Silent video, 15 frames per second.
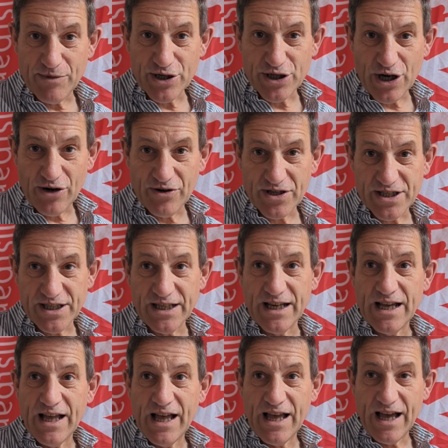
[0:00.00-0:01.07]
a
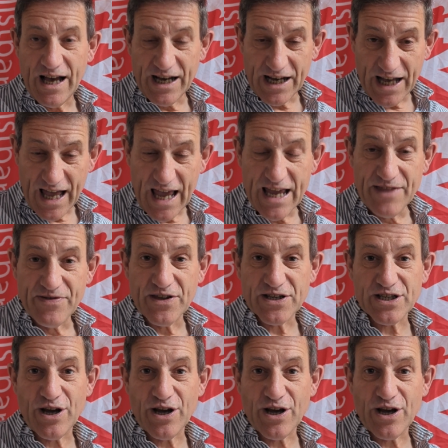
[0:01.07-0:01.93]
majority in the